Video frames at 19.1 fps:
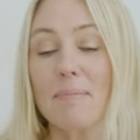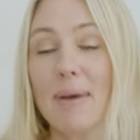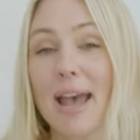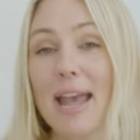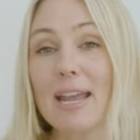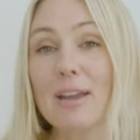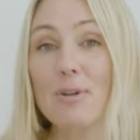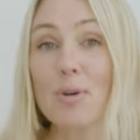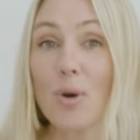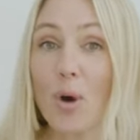
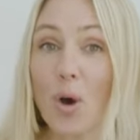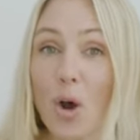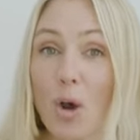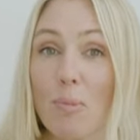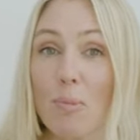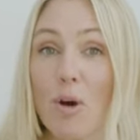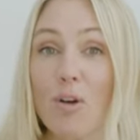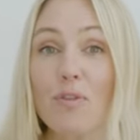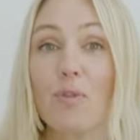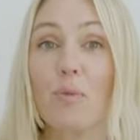pay your
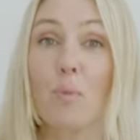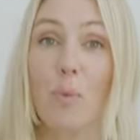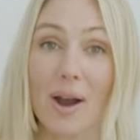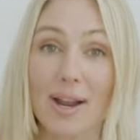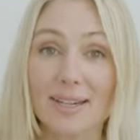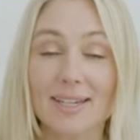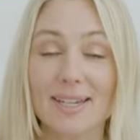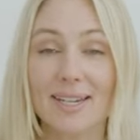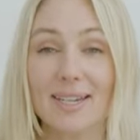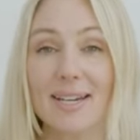home off
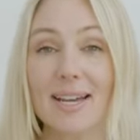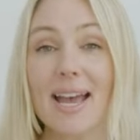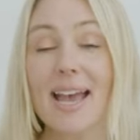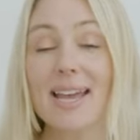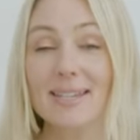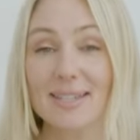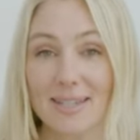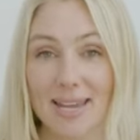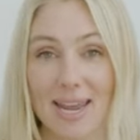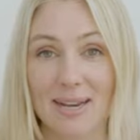1 year
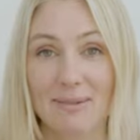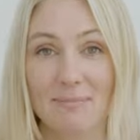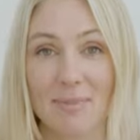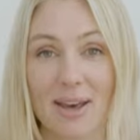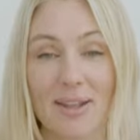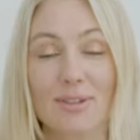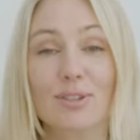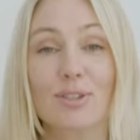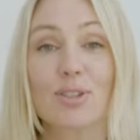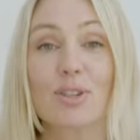and 10
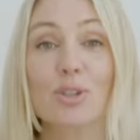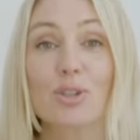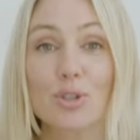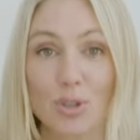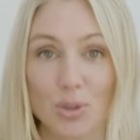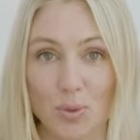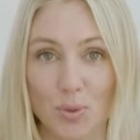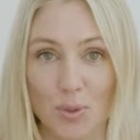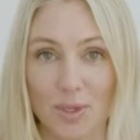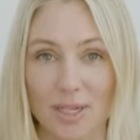months
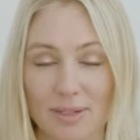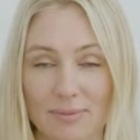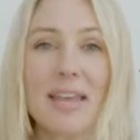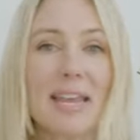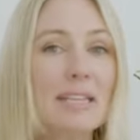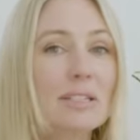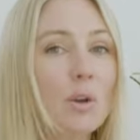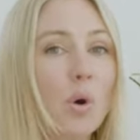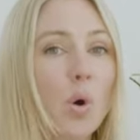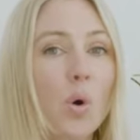sooner.
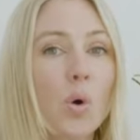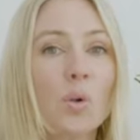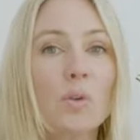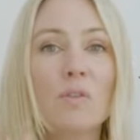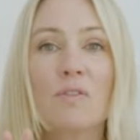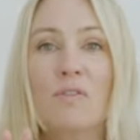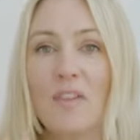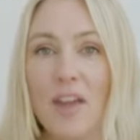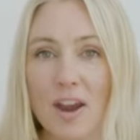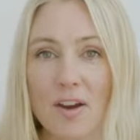These are
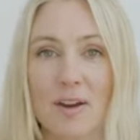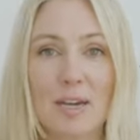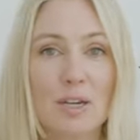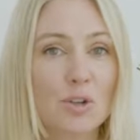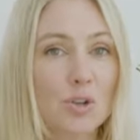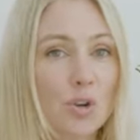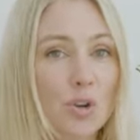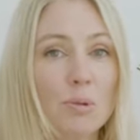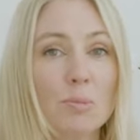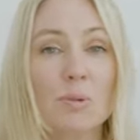all very
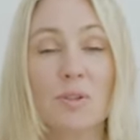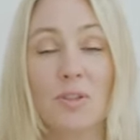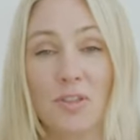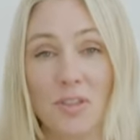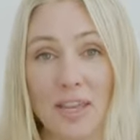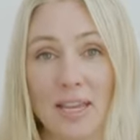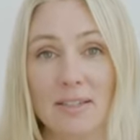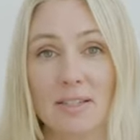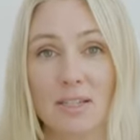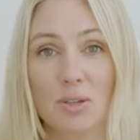doable
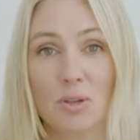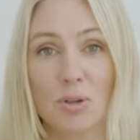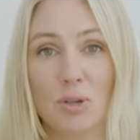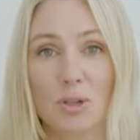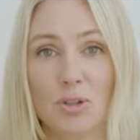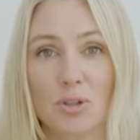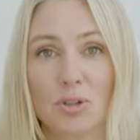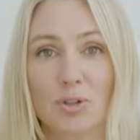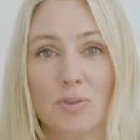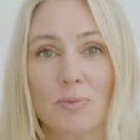things that you
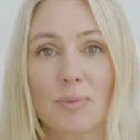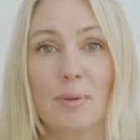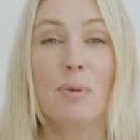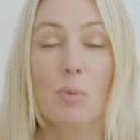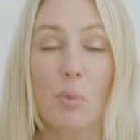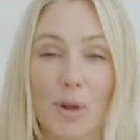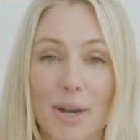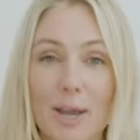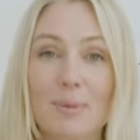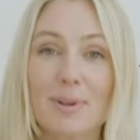can do.
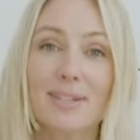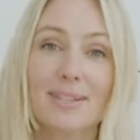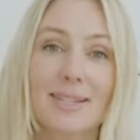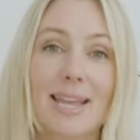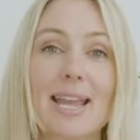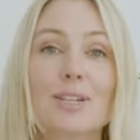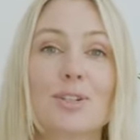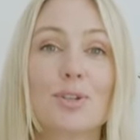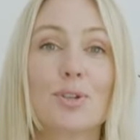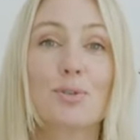But what I would
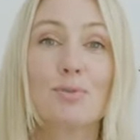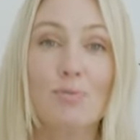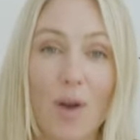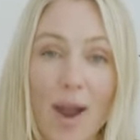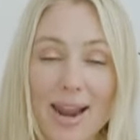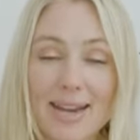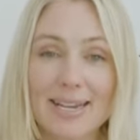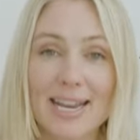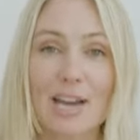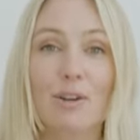say to you
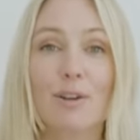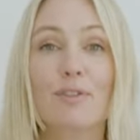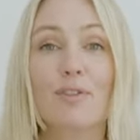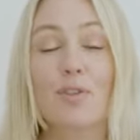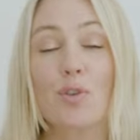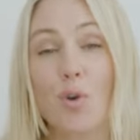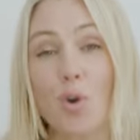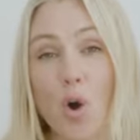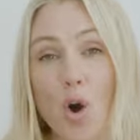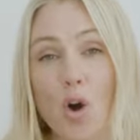right now, if
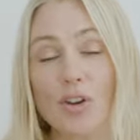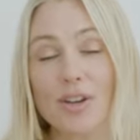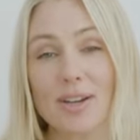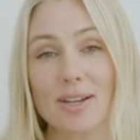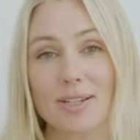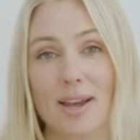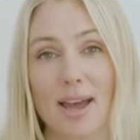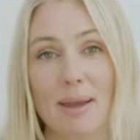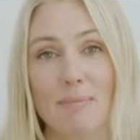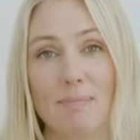you're on
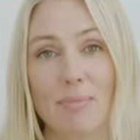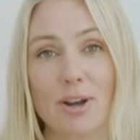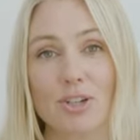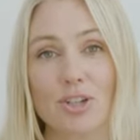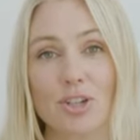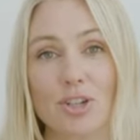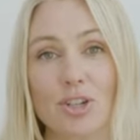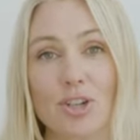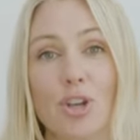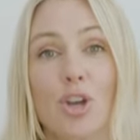a tight
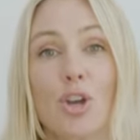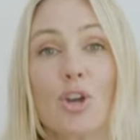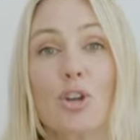budget,